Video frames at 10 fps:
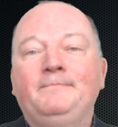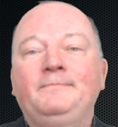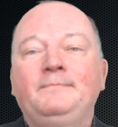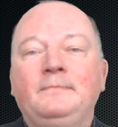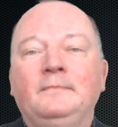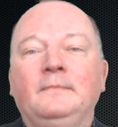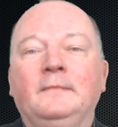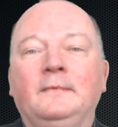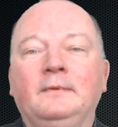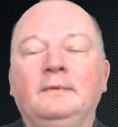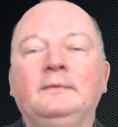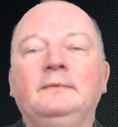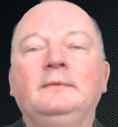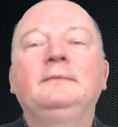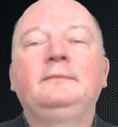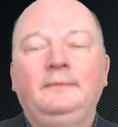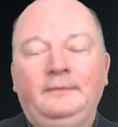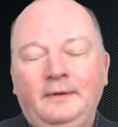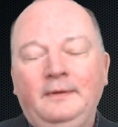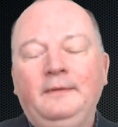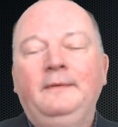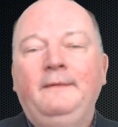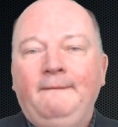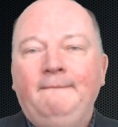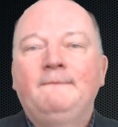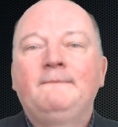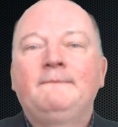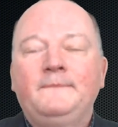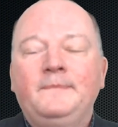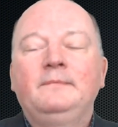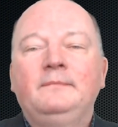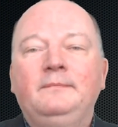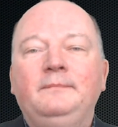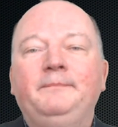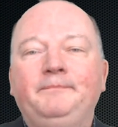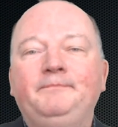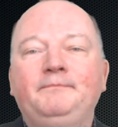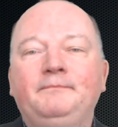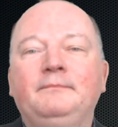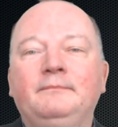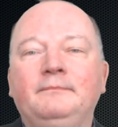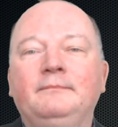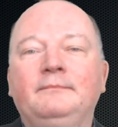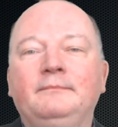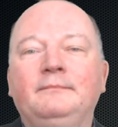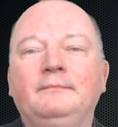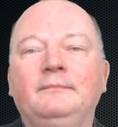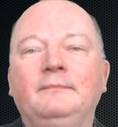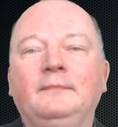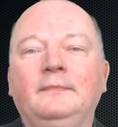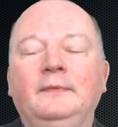(silent)